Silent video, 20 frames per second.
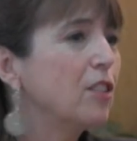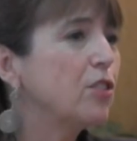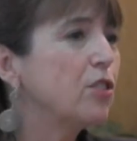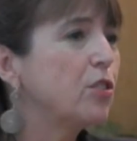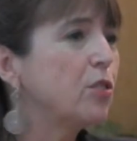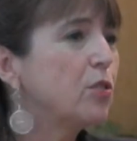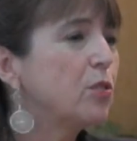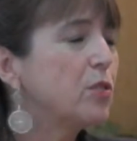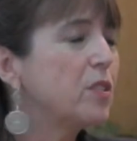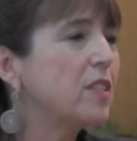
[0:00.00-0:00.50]

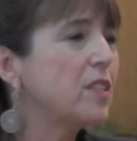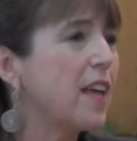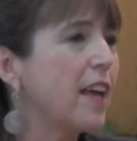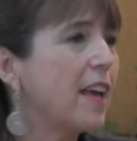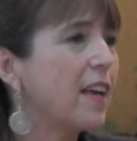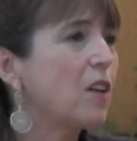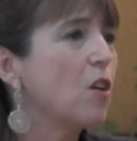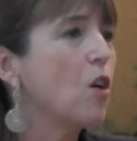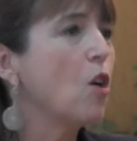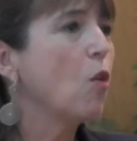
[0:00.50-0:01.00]
to
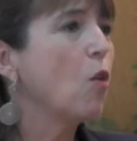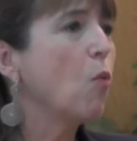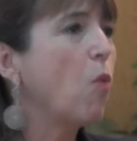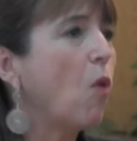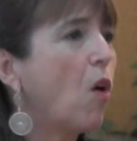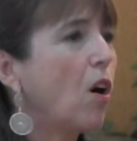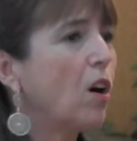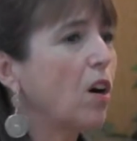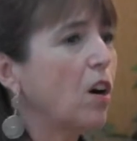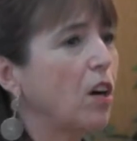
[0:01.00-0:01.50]
say,
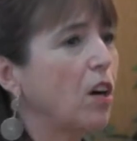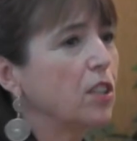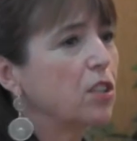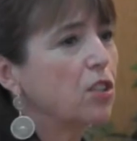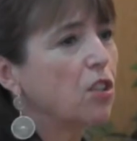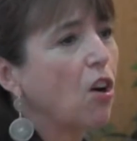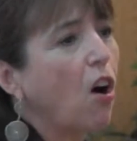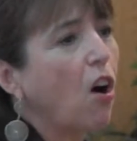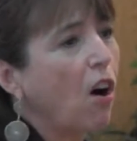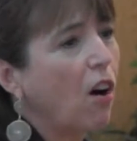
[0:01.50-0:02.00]
walk our
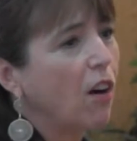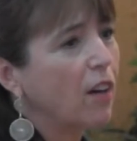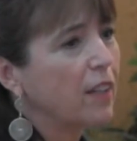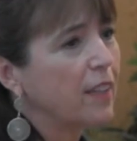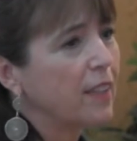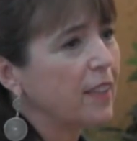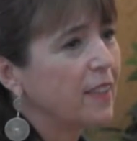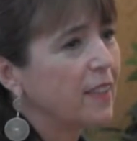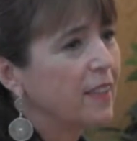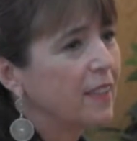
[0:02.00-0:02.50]

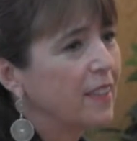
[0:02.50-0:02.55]
talk?